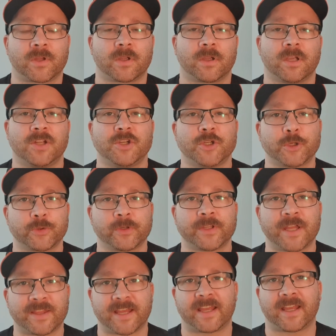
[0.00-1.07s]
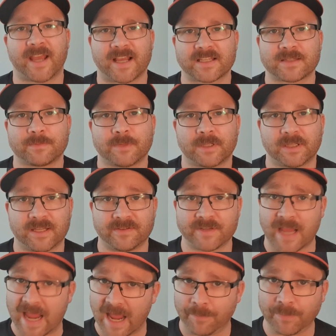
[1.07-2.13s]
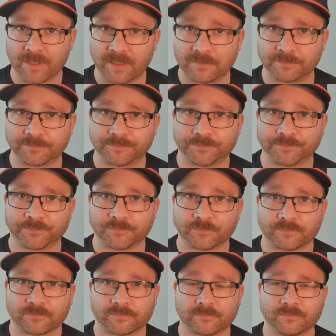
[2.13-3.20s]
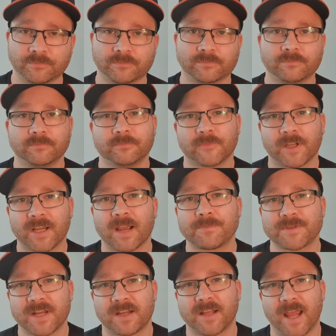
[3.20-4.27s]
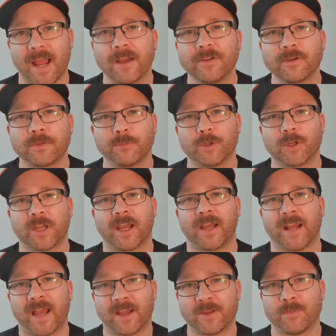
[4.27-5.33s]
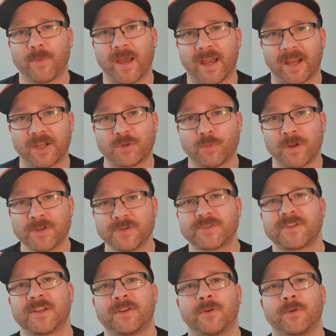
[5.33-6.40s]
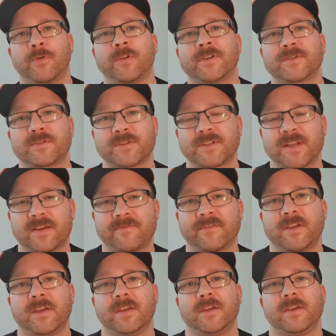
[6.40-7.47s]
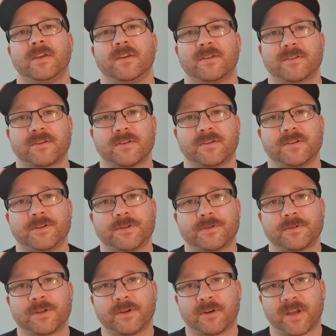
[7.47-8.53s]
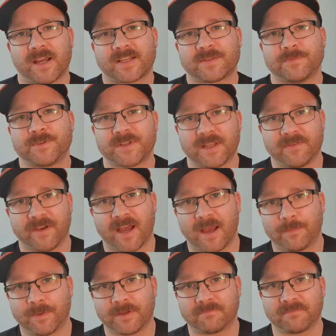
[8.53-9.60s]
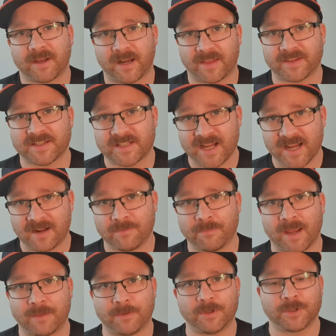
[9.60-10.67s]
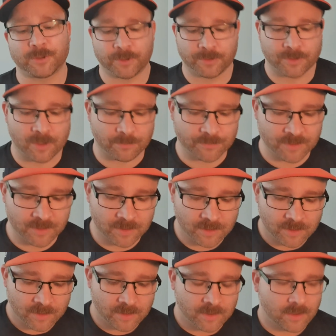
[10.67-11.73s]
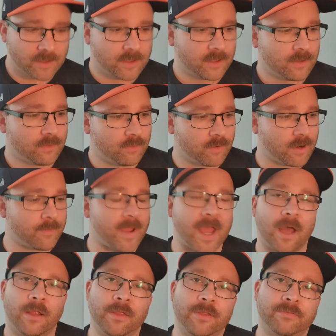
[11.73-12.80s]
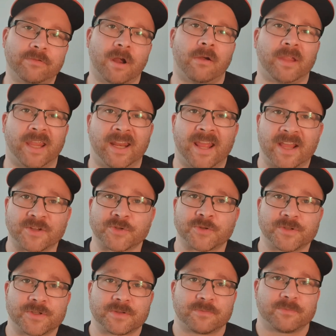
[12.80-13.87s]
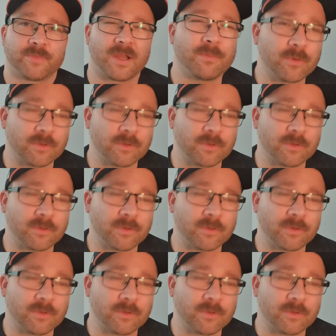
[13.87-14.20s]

ensuring that that customer leaves happy comes down to how you communicate, how you package, when you send it, all that sort of stuff. So ensuring your customers leave happy. Another standard maybe you should adopt. What about throwing in extras? People